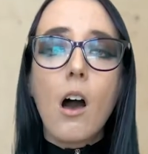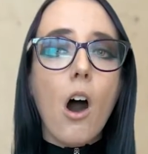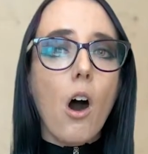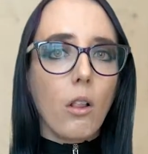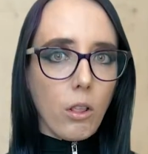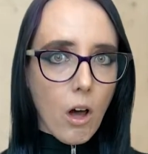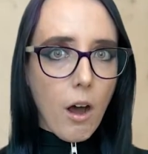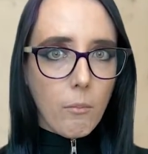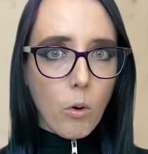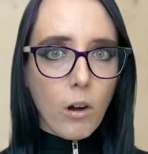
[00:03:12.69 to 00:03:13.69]
a
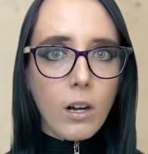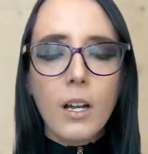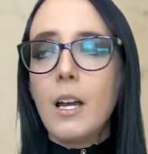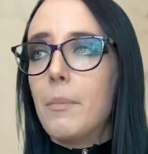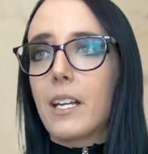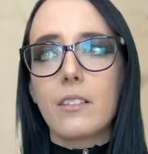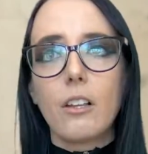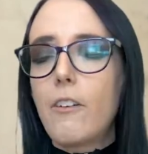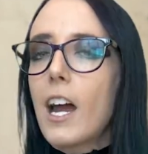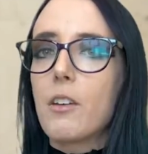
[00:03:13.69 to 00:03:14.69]
lot more because
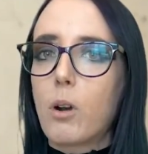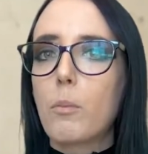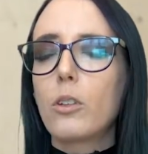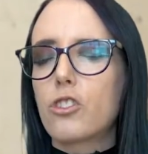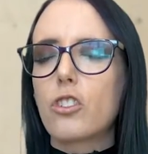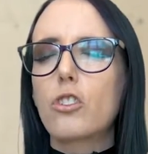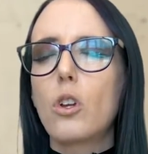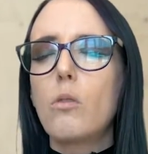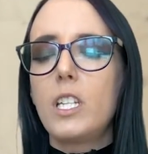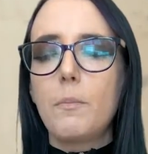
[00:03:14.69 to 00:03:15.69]
Leviathan Purple is just
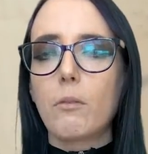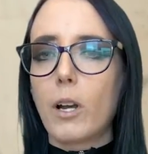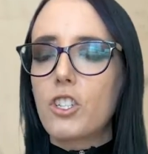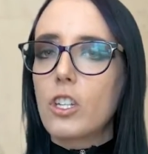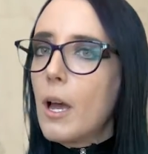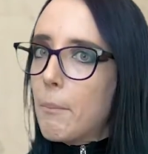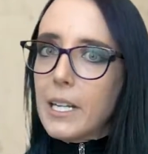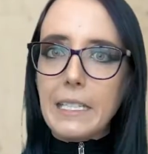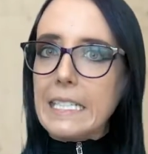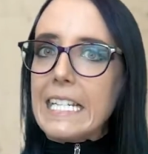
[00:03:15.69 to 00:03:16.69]
so deep and rich, but it
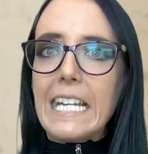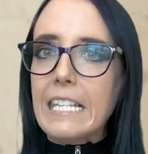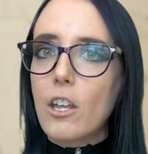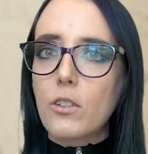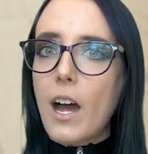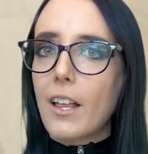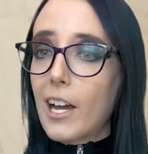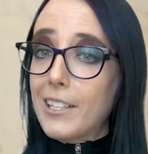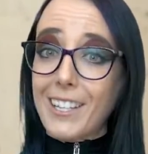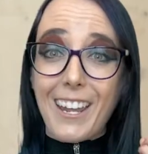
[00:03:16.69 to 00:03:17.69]
needs those
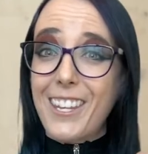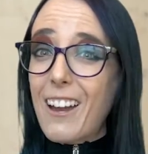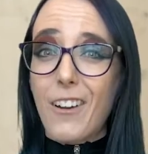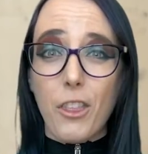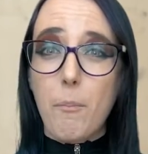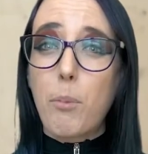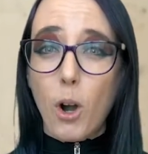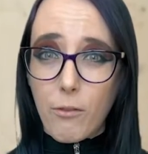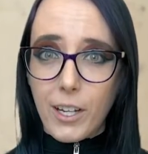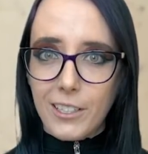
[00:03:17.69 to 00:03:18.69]
highlights, and I think I found the
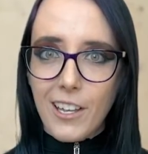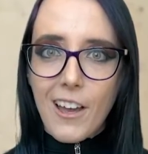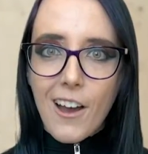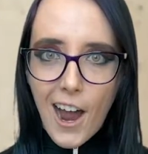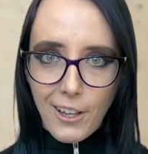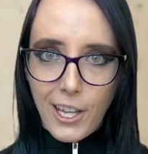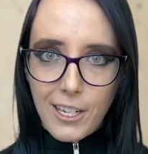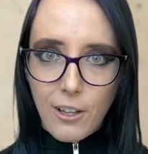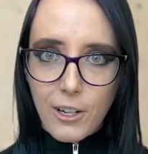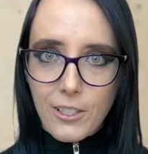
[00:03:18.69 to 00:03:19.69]
perfect highlight
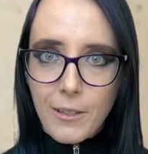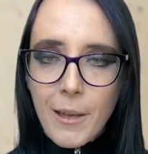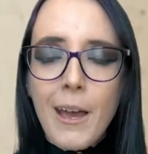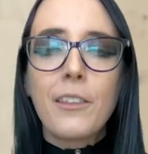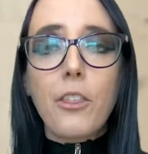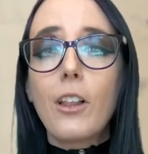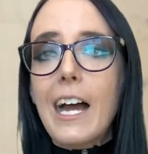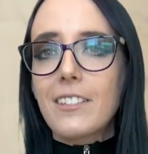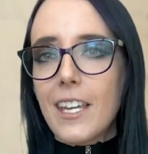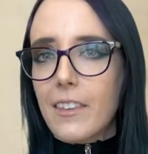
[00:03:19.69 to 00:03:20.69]
colors. Now, the
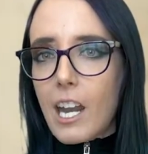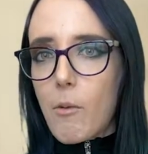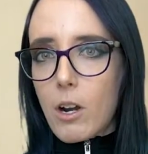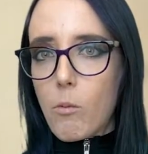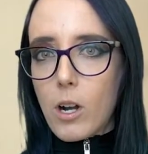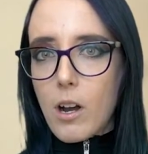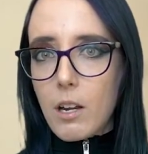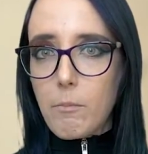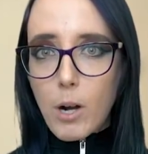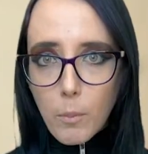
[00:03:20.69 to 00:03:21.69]
last thing that I want to work on
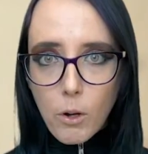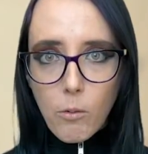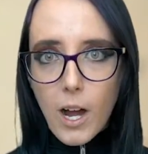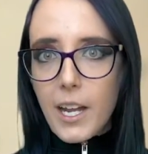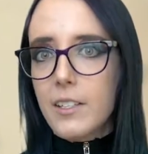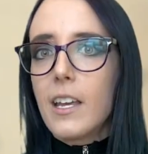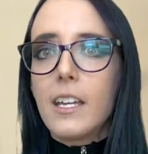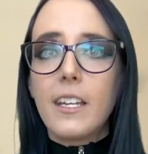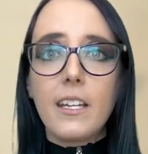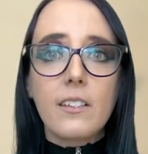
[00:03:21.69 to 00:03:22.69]
purple-wise
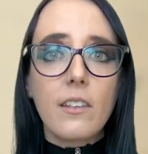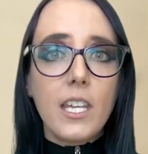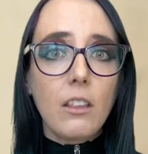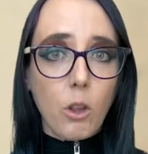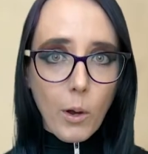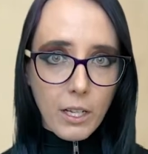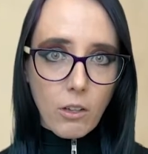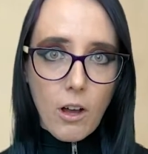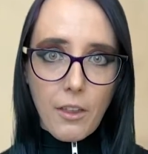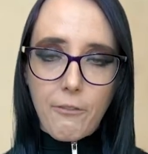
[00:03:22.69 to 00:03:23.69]
is the
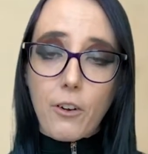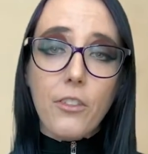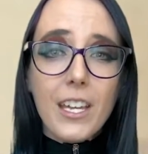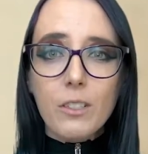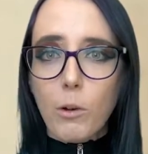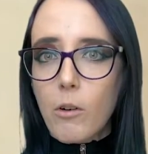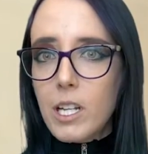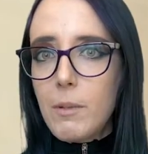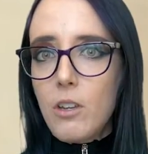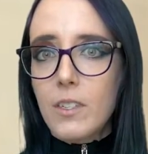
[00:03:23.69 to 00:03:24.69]
loincloth. For this, we're going to
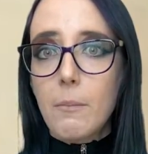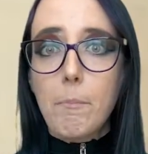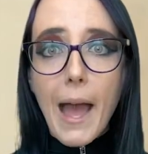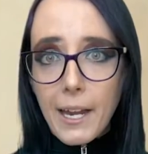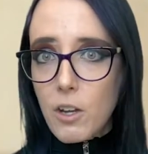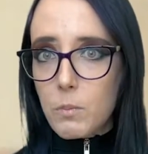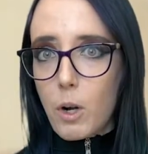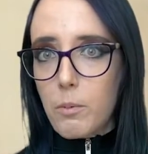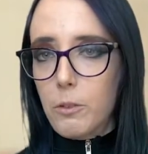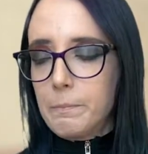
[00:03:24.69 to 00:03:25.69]
be using Magos
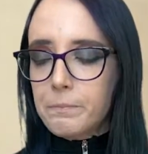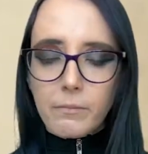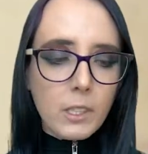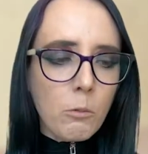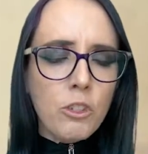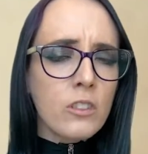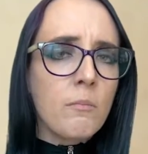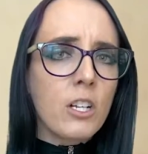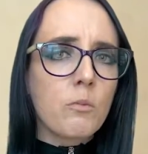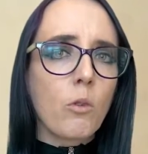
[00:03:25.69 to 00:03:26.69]
Purple, which is a
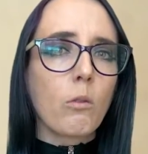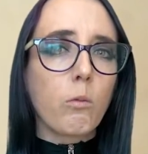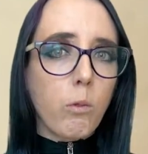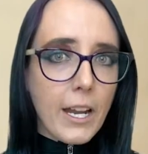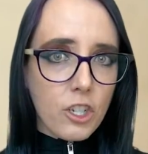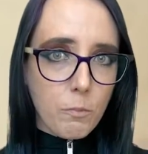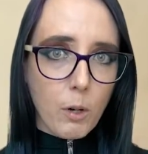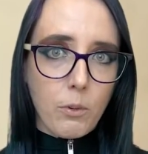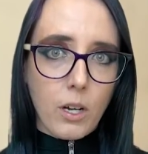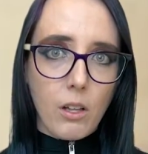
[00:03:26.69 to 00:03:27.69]
much more reddish
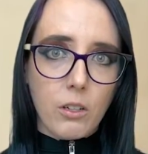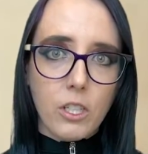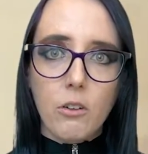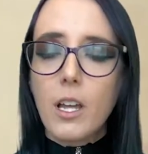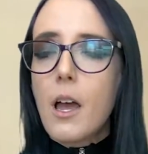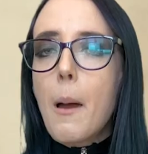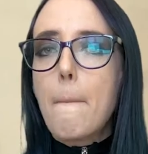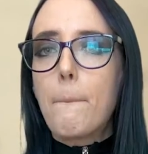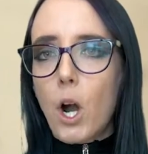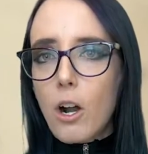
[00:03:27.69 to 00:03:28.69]
purple color tone,
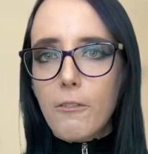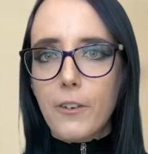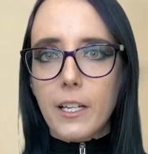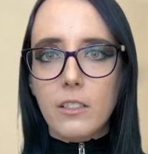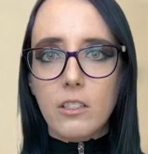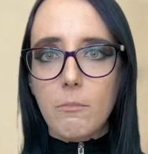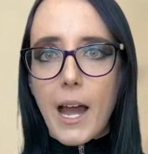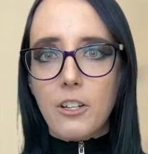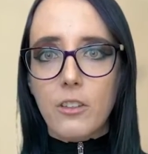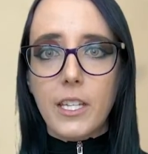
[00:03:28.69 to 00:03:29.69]
perfect to
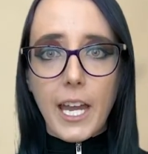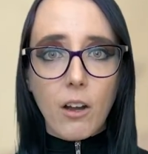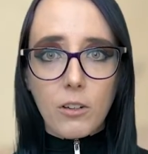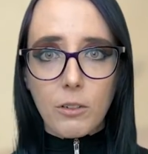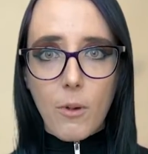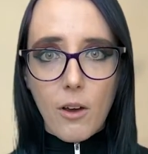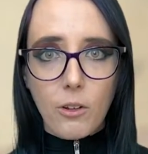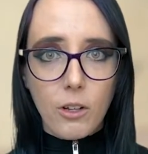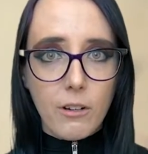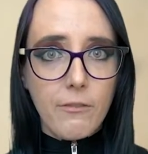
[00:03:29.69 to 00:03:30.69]
match the character
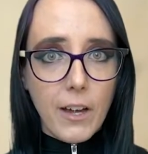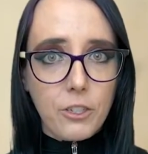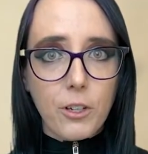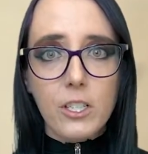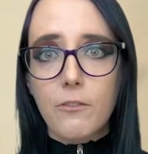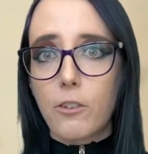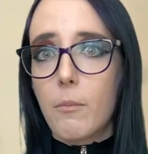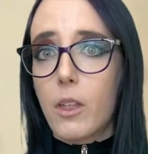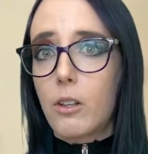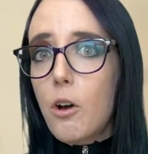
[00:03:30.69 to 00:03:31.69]
model of Ventress from
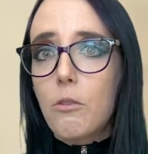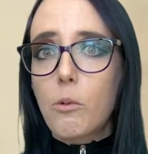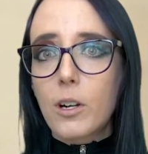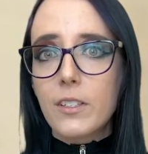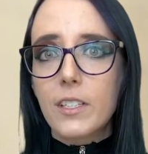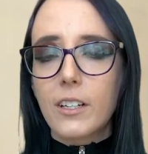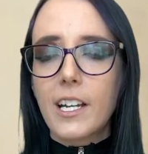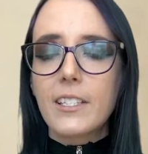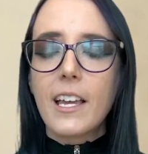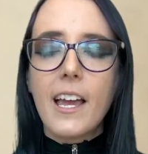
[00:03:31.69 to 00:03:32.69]
the Clone Wars
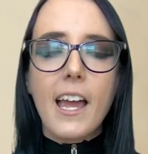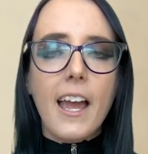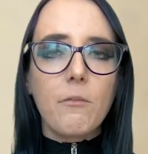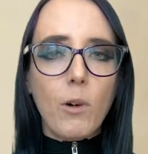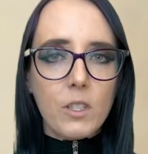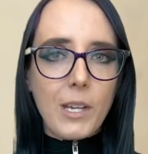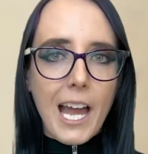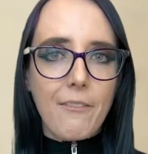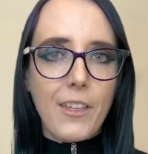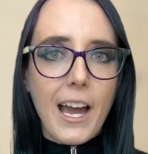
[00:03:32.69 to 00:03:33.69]
series. And once we
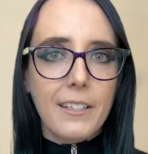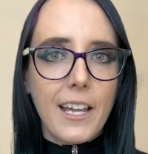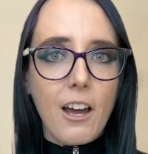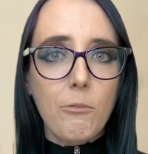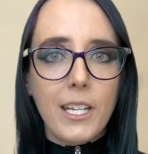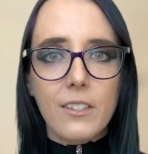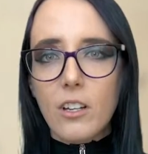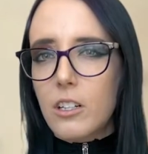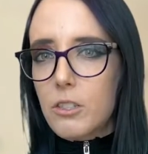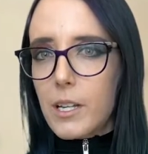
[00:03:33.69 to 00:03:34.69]
have that down, we can
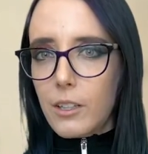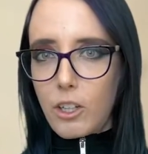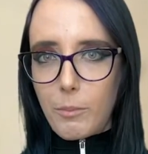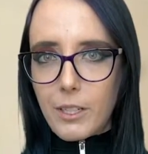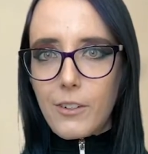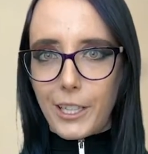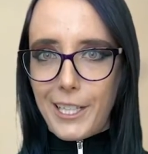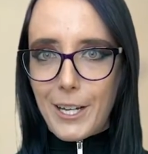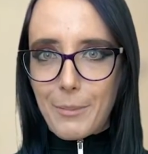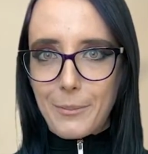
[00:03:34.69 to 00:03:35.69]
start doing a little bit of cleanup.